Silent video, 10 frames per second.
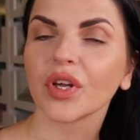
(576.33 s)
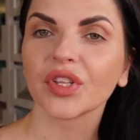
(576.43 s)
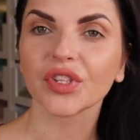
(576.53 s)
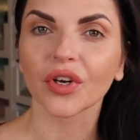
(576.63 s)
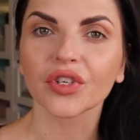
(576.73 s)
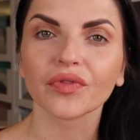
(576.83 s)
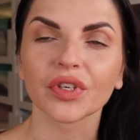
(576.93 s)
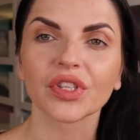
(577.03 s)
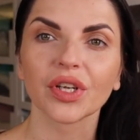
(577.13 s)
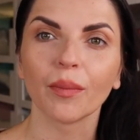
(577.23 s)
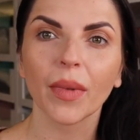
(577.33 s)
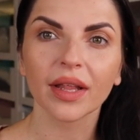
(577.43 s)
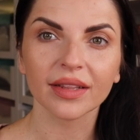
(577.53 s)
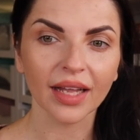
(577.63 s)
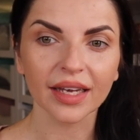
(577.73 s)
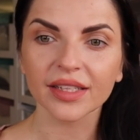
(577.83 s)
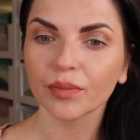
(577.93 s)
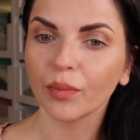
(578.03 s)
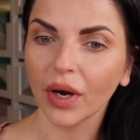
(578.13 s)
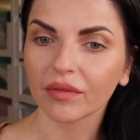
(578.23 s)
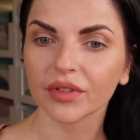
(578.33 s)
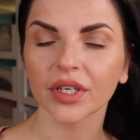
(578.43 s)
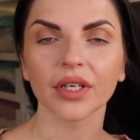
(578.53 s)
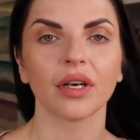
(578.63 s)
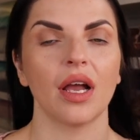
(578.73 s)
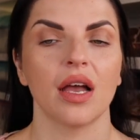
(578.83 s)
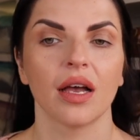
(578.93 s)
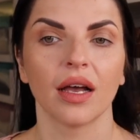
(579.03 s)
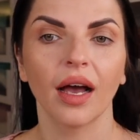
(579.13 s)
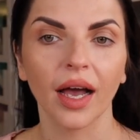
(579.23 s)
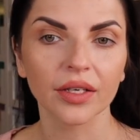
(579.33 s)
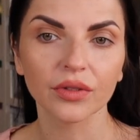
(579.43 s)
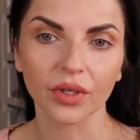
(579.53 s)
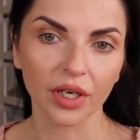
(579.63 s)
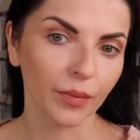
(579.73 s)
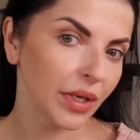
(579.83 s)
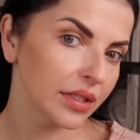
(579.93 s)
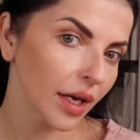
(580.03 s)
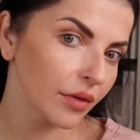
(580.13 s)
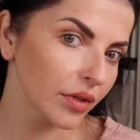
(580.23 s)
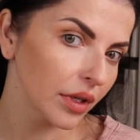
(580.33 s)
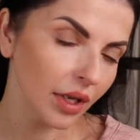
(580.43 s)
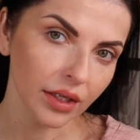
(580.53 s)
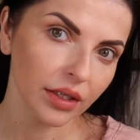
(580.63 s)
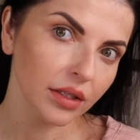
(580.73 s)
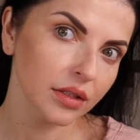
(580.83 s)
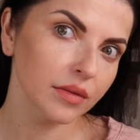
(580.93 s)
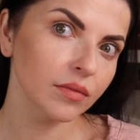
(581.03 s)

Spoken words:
search for some nice powder, I do recommend, I really like it.